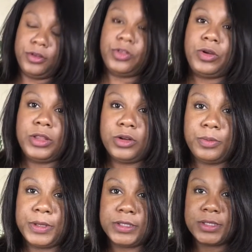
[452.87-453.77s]
three little
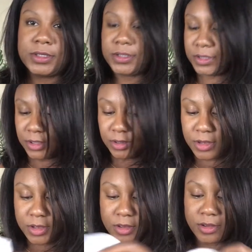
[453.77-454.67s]
pieces.
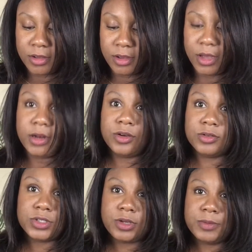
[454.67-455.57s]
I
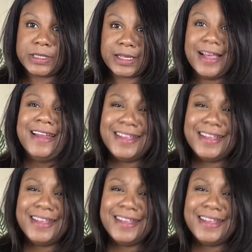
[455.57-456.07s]
know, so miscellaneous.